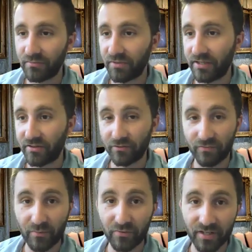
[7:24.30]
like the
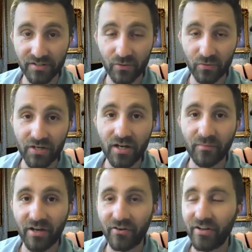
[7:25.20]
Rembrandts that we'll talk
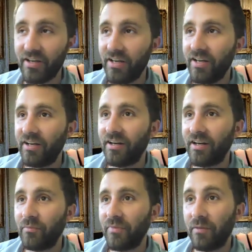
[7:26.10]
about,
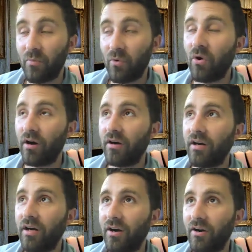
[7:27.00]
and more
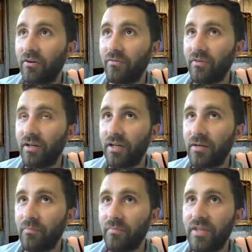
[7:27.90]
are,
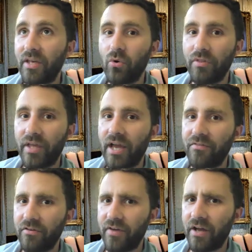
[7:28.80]
they
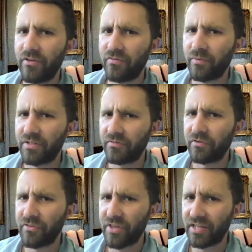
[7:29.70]
have their value from a
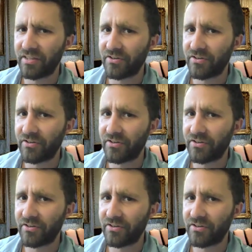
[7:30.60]
different thing.